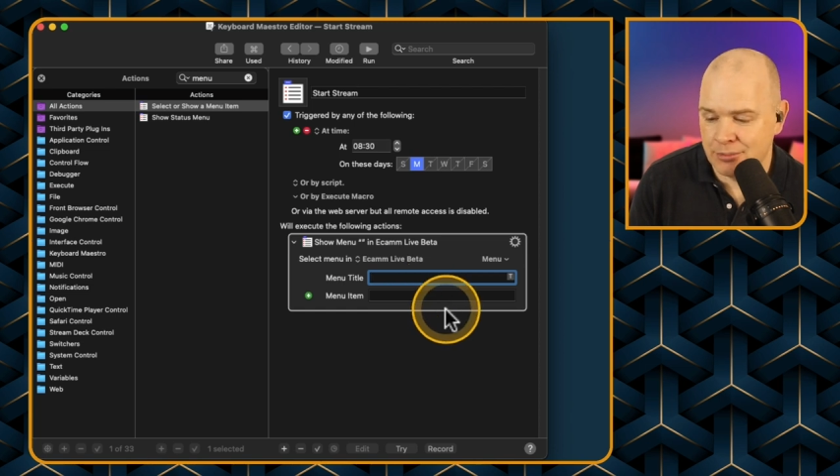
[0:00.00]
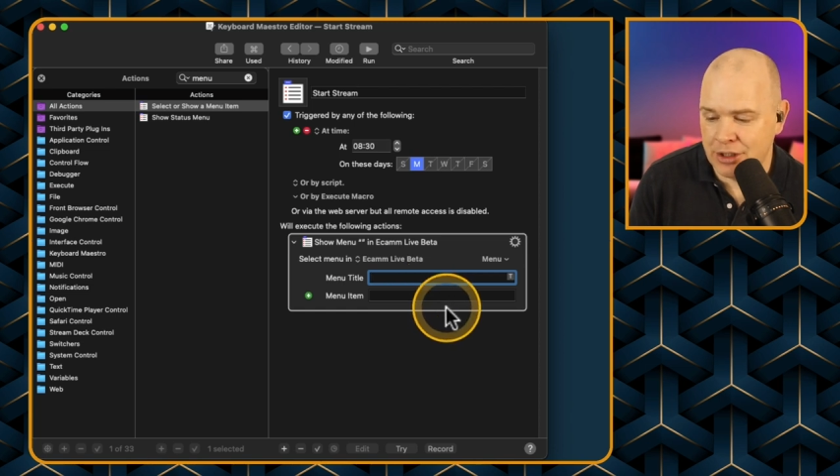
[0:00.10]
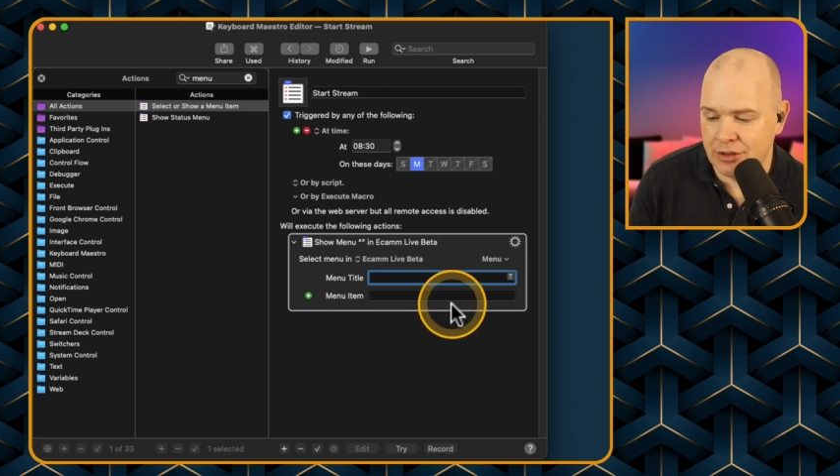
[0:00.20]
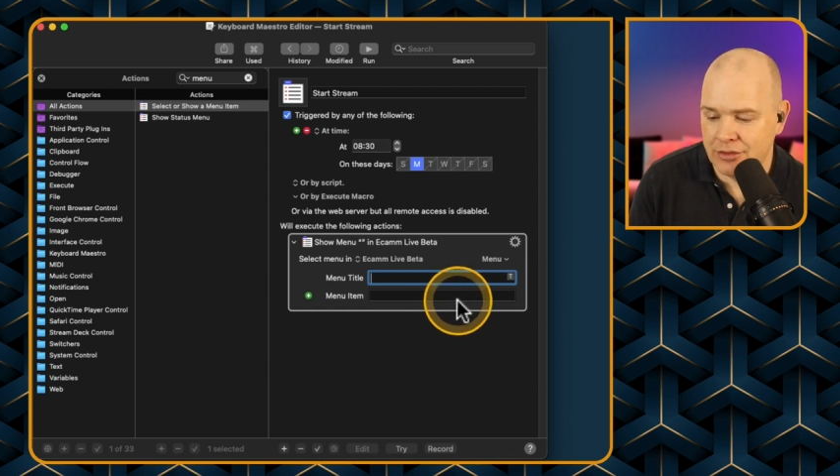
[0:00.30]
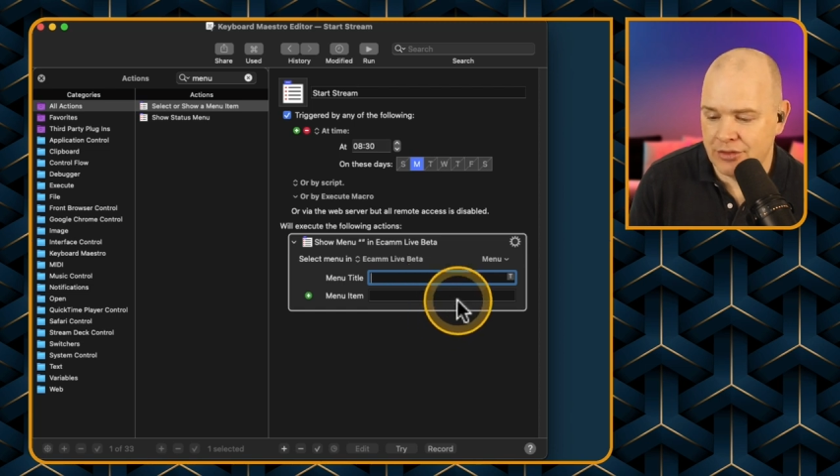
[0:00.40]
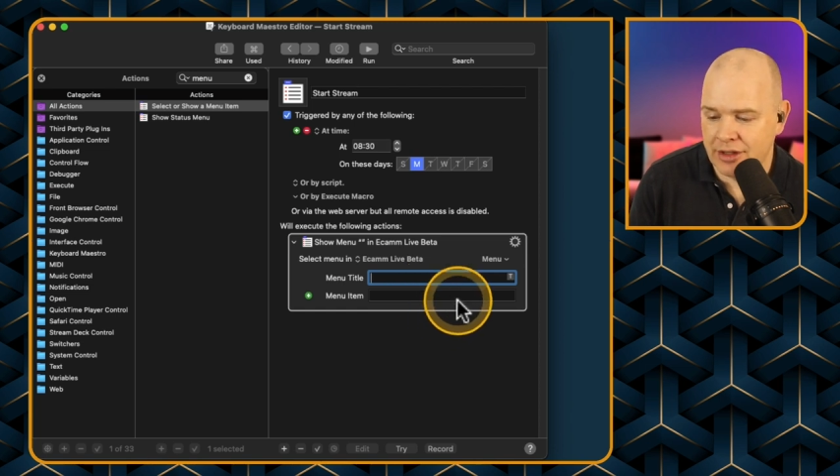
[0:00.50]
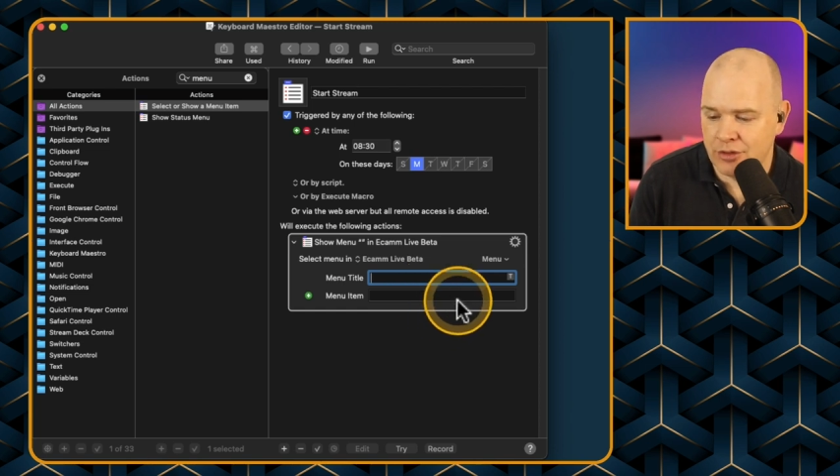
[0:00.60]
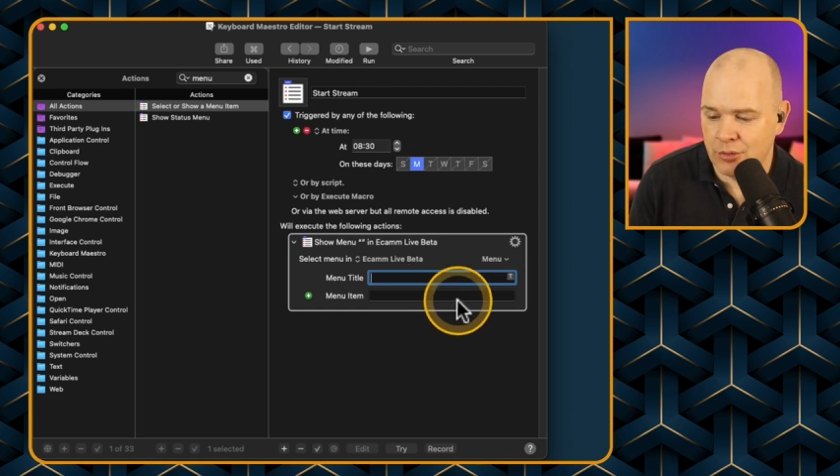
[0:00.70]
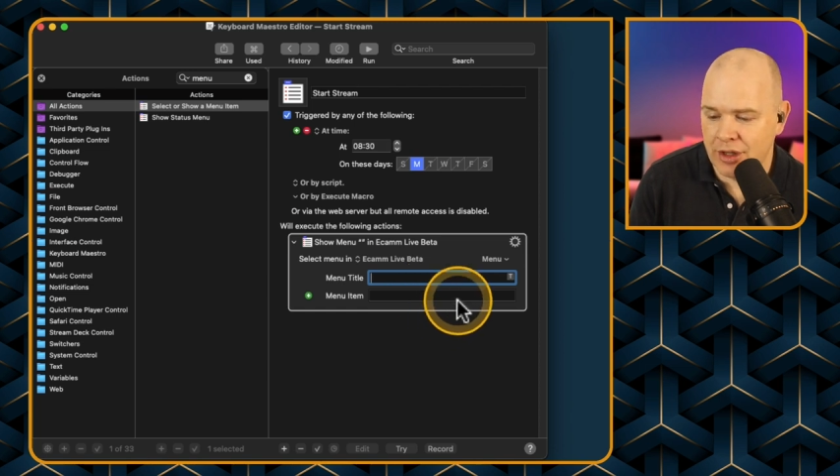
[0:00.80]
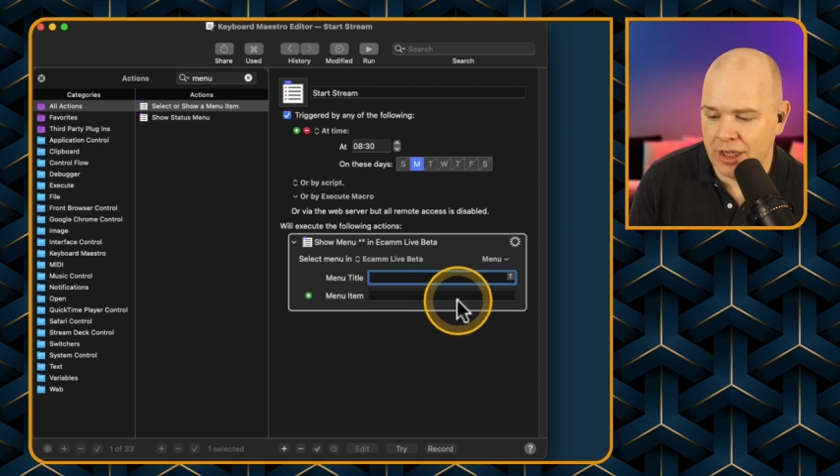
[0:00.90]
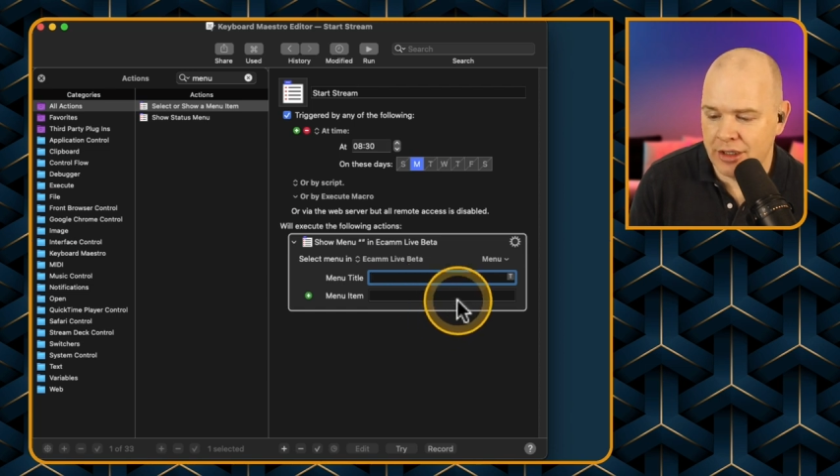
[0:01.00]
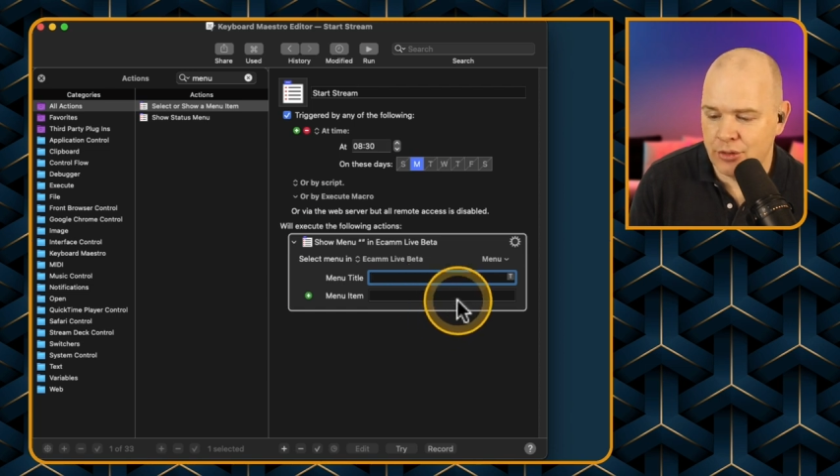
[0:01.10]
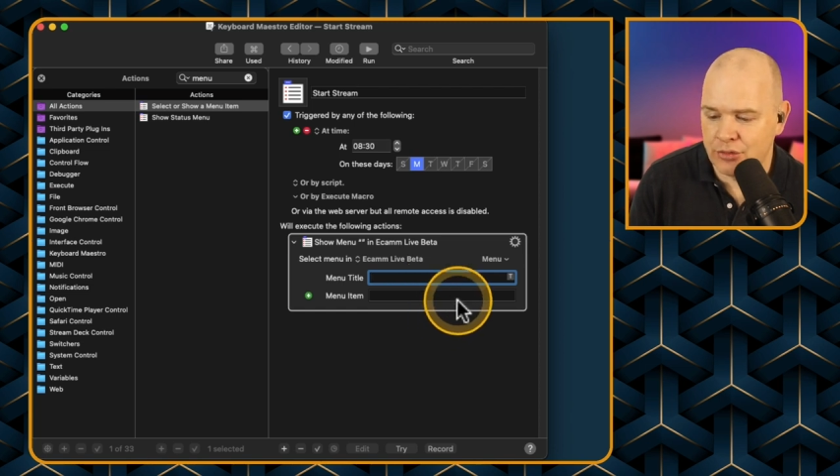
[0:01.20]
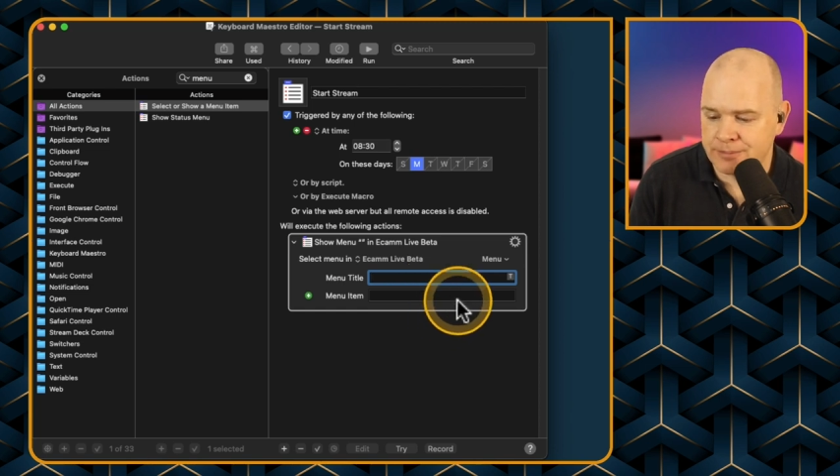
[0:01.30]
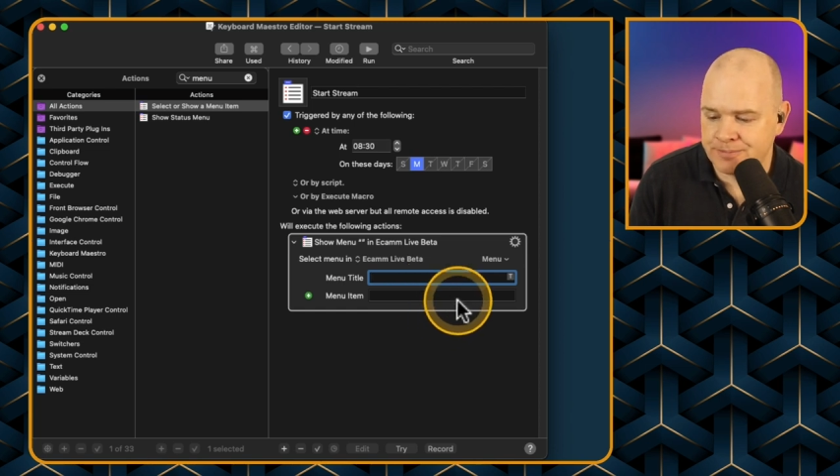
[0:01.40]
because that's the one that I
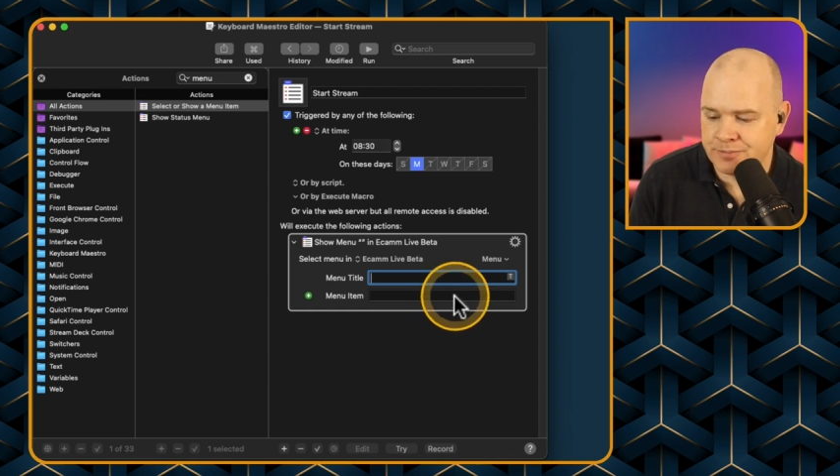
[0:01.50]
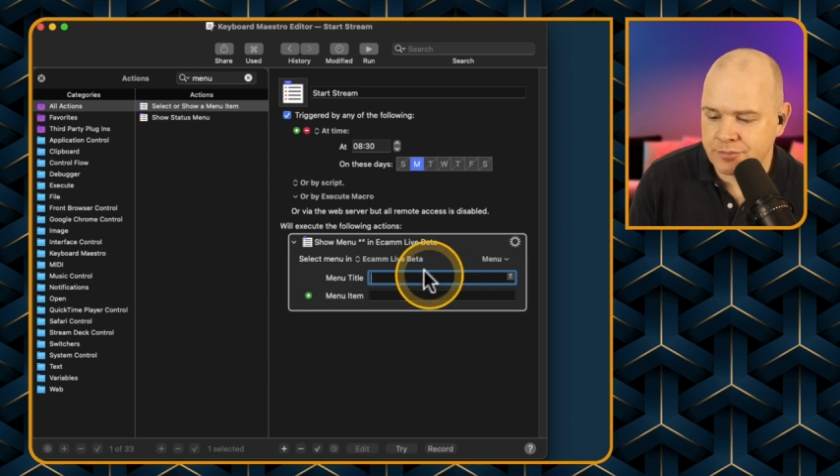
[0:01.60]
use.